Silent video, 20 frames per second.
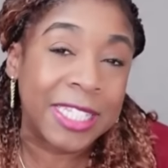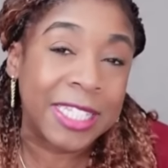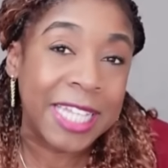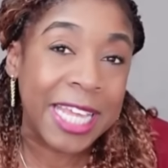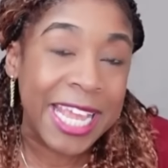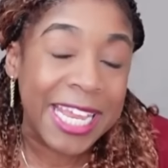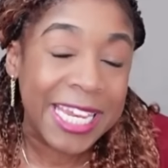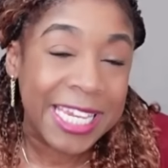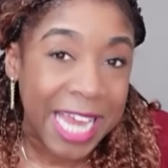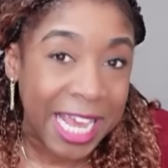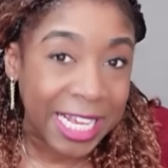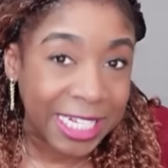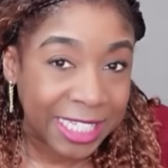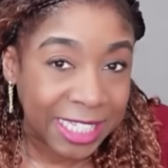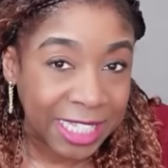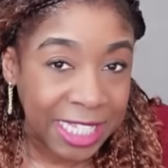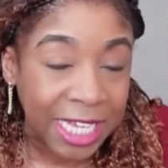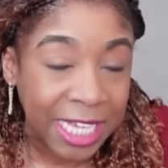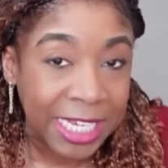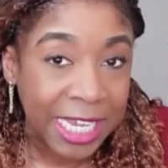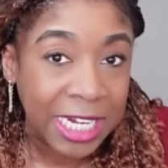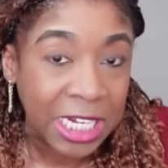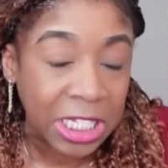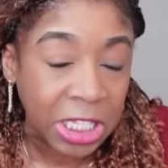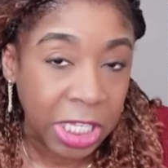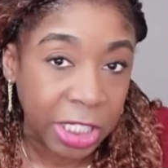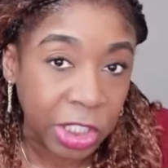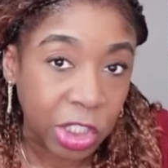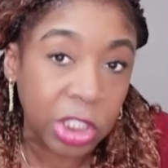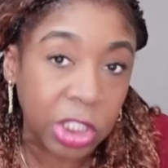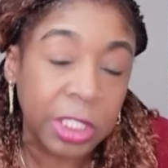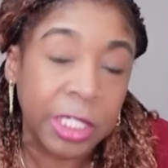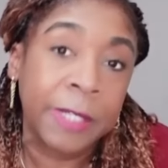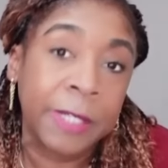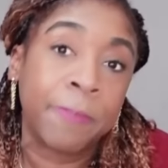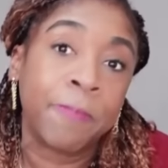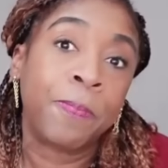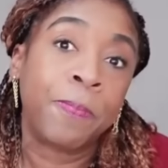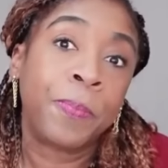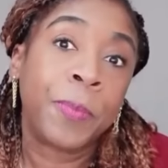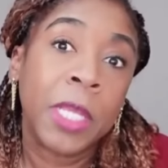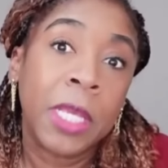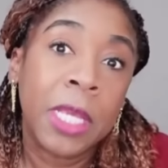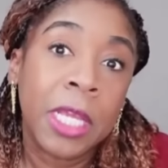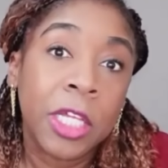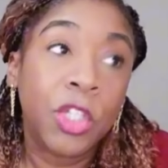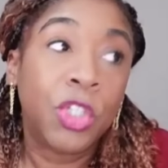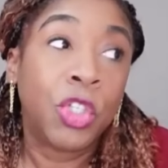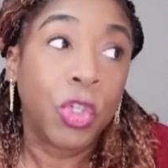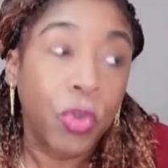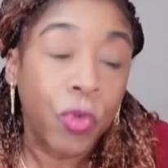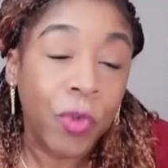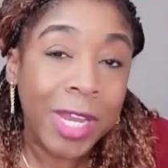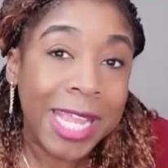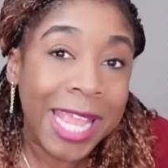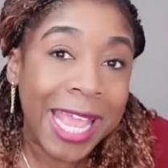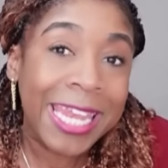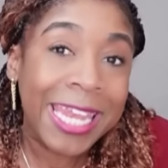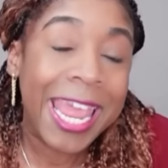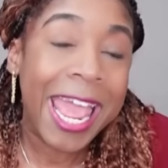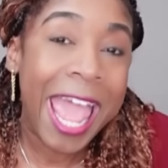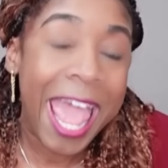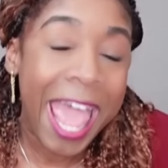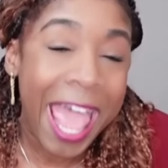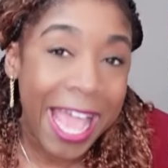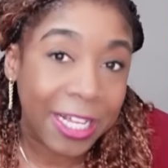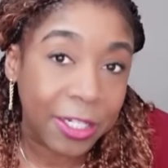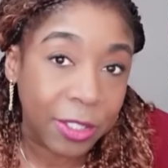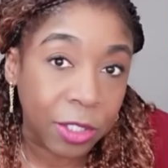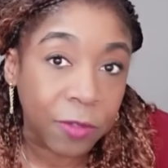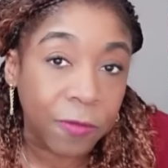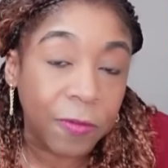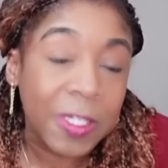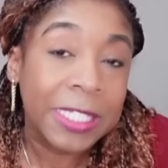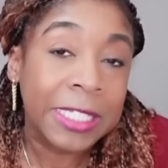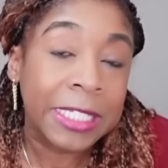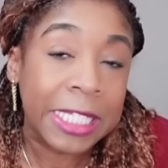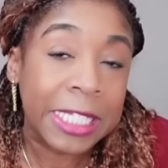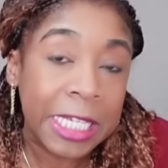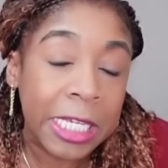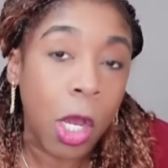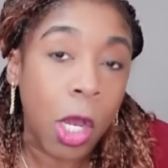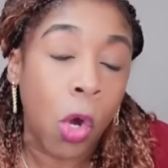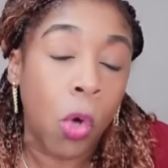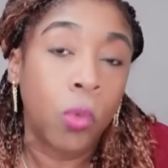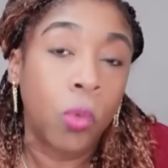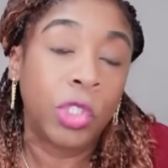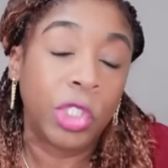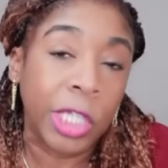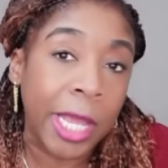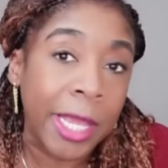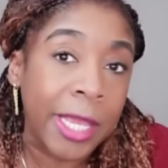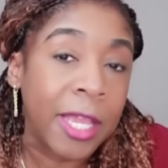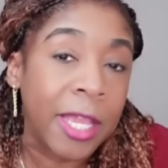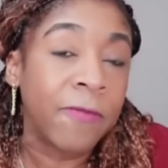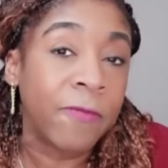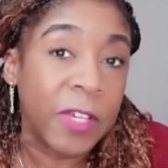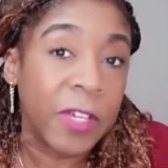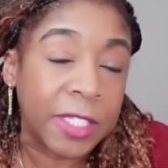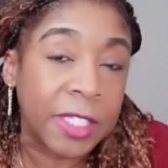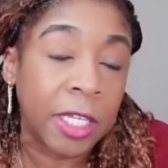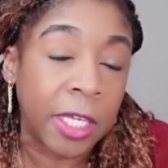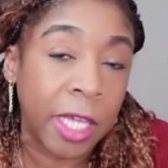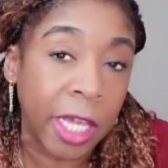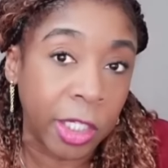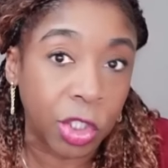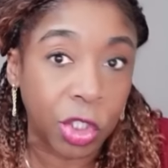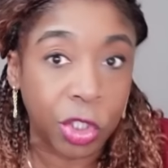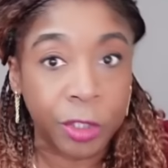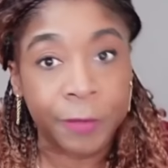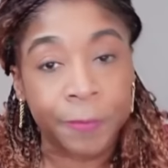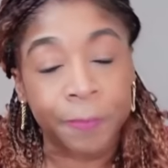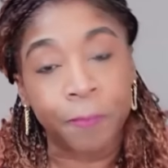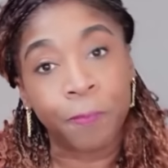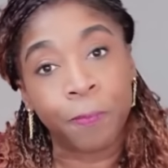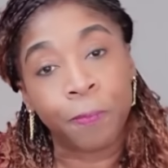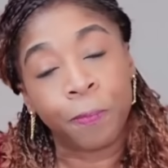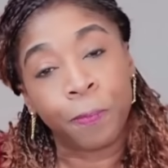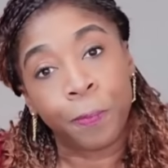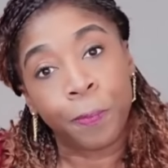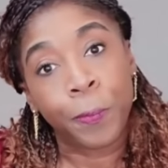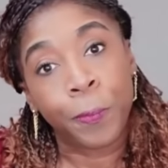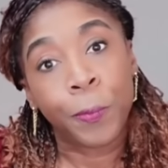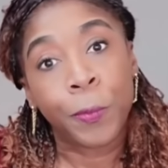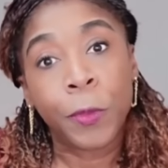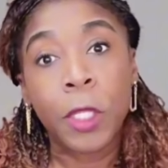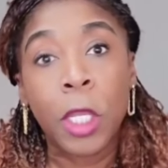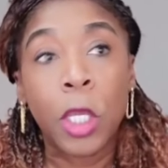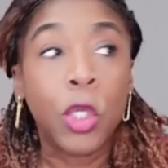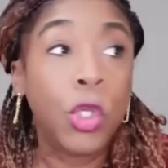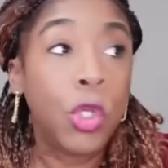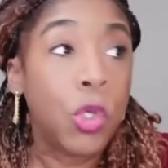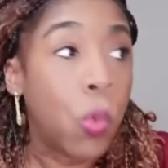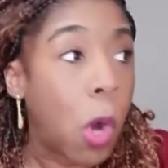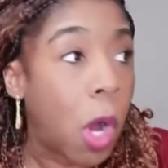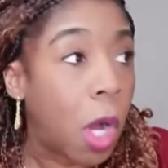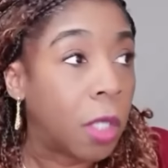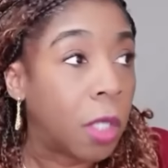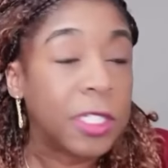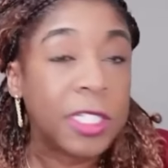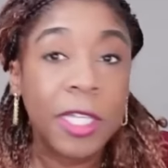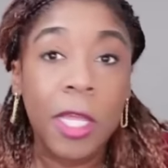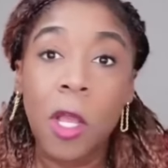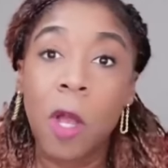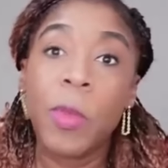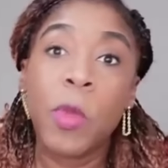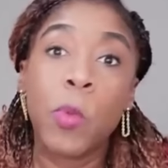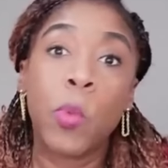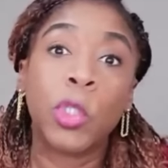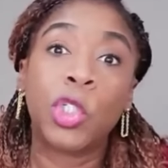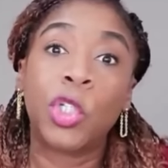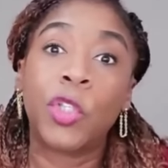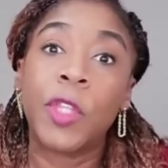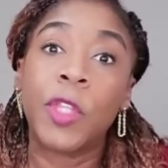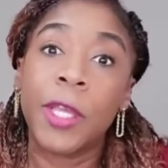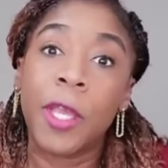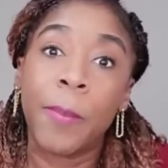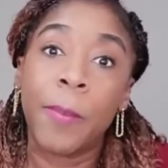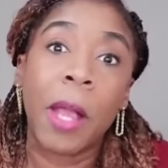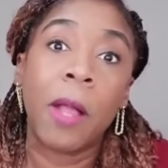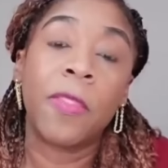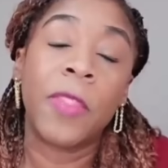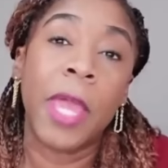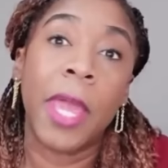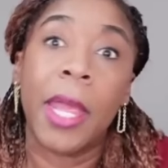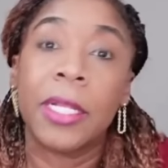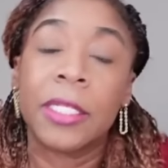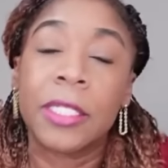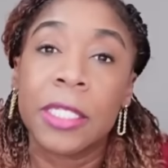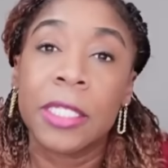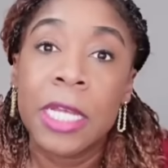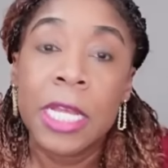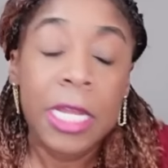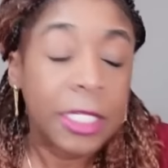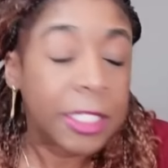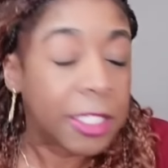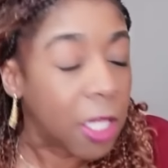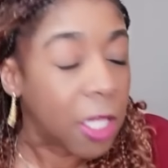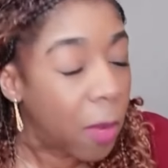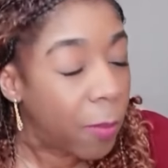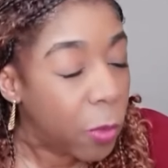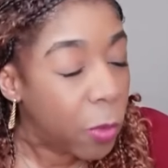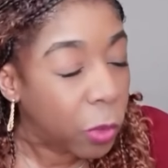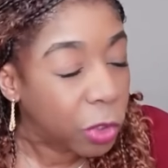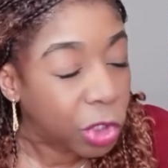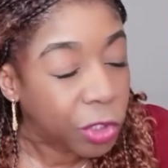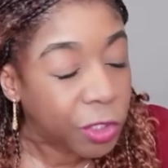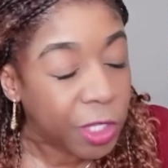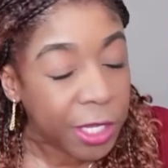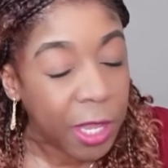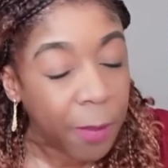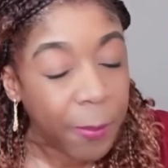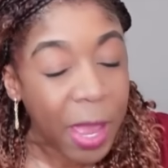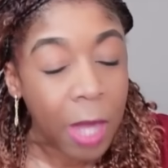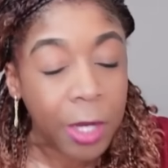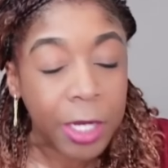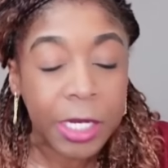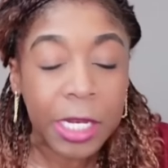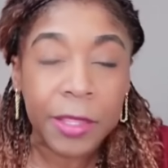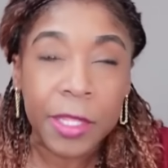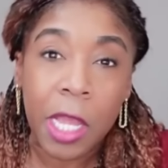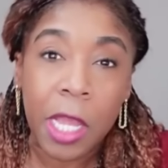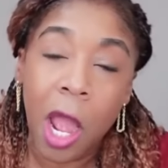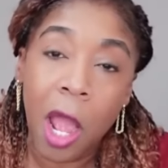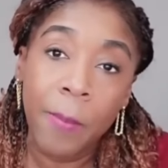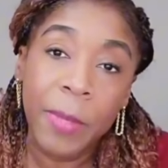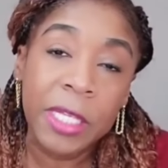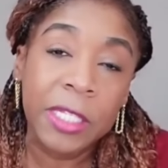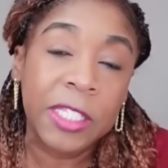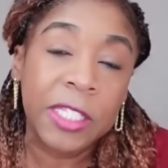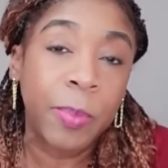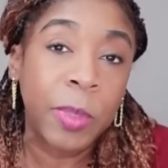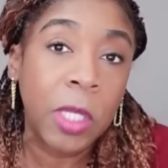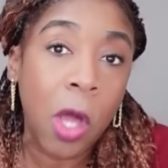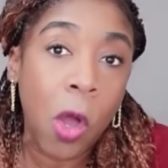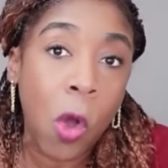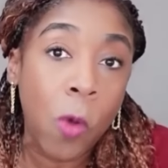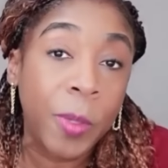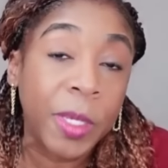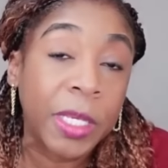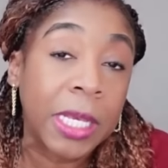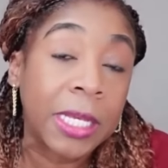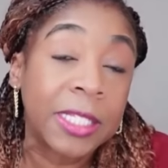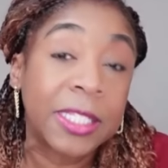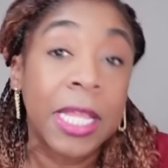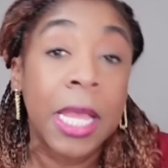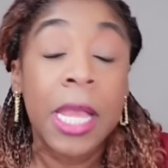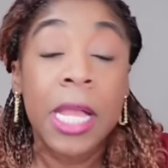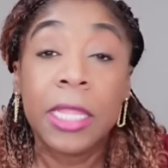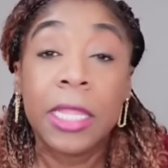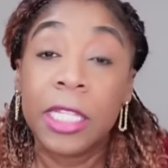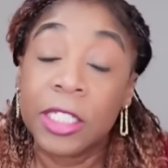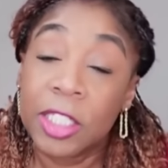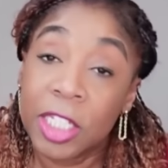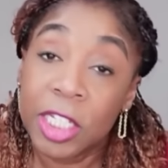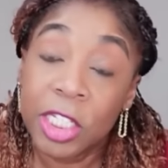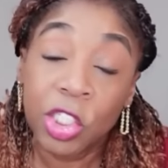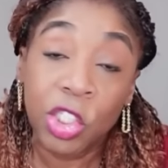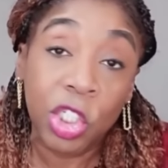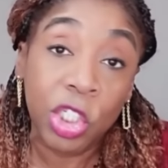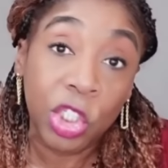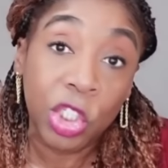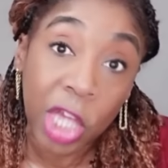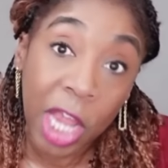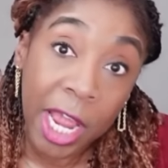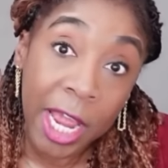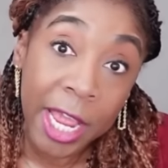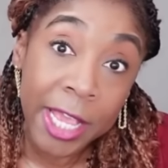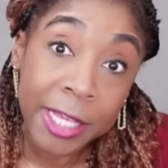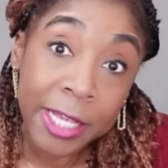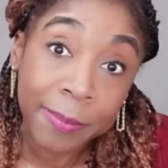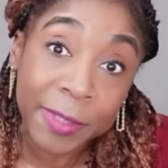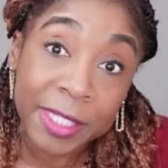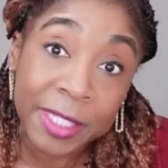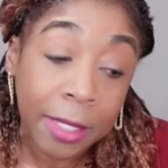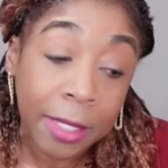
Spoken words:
it nicely, again, allegedly, during an active DOJ investigation. You all tell me what you think about that. Tell me what you think about it in the comments below, because Letitia James,